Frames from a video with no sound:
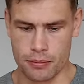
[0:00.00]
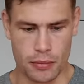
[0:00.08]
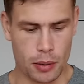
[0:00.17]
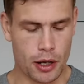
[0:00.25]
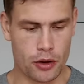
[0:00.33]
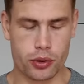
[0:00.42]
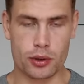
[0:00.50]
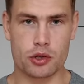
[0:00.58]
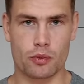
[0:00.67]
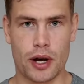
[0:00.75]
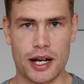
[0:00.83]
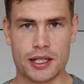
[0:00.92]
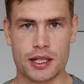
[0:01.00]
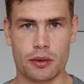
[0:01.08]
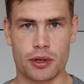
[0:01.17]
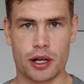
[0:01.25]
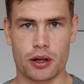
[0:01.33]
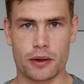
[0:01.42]
Maybe I'll throw in some rice here
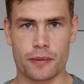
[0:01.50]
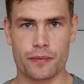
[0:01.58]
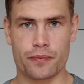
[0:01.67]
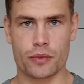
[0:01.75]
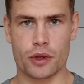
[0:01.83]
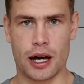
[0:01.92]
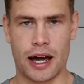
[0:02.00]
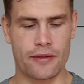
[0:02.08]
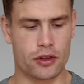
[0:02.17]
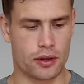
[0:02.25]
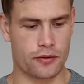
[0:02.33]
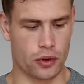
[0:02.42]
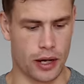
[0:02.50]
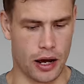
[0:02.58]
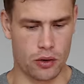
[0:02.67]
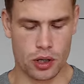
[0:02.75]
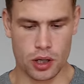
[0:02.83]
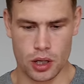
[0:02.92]
and there. I haven't for
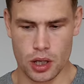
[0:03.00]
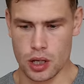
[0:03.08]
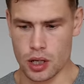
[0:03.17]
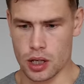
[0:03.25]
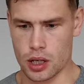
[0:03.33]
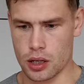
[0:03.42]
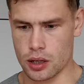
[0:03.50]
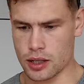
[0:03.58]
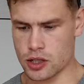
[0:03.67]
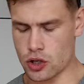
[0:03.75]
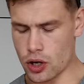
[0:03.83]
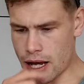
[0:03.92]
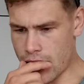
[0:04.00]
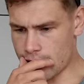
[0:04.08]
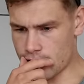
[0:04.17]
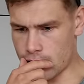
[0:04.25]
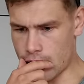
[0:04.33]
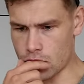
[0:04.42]
now. It's not
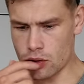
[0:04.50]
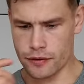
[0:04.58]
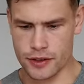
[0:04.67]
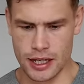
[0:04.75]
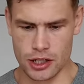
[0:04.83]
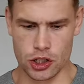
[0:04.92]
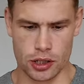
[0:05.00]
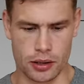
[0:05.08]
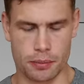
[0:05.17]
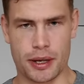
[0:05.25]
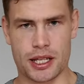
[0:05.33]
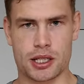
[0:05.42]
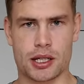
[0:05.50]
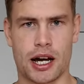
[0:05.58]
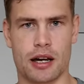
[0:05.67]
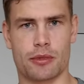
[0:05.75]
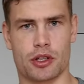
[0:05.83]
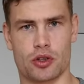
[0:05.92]
actually, I don't know if it's actually the best
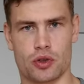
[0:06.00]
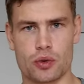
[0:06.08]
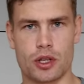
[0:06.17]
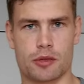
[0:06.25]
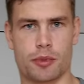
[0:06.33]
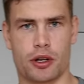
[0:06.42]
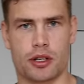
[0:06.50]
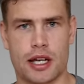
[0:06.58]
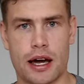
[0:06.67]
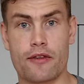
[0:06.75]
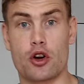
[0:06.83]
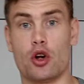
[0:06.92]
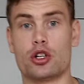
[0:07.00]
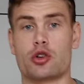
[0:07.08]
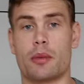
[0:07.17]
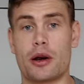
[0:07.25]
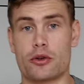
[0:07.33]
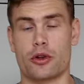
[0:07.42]
timing to do this because I have an
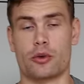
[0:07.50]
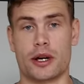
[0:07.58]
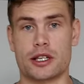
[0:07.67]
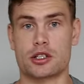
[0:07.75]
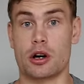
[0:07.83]
ultra marathon race